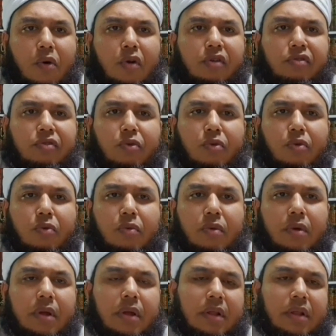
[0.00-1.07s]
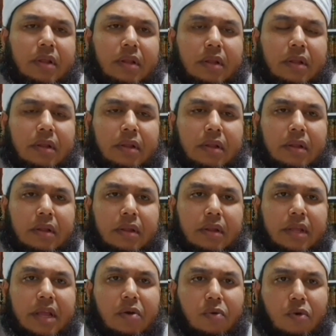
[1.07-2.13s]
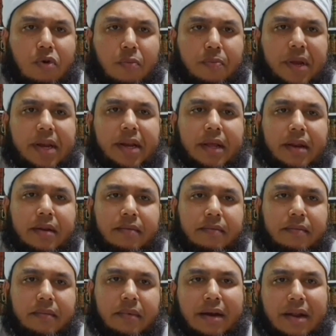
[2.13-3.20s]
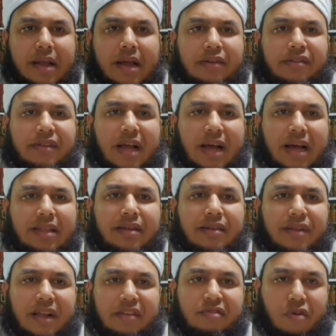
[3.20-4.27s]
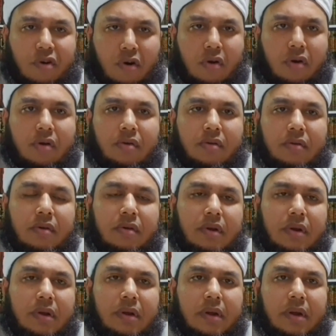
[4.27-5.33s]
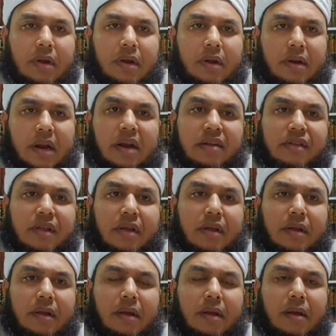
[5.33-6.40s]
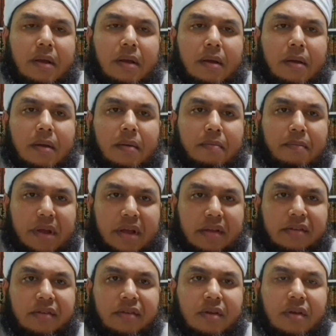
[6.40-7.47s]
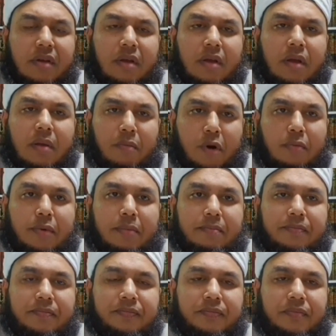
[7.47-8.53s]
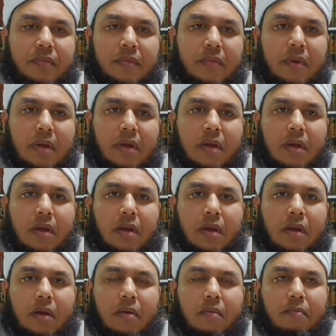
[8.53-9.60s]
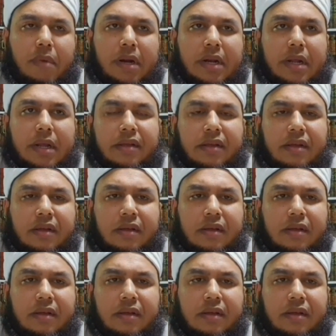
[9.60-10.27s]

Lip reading: holds to their own opinion and regards others as wrong. That is the biggest problem. But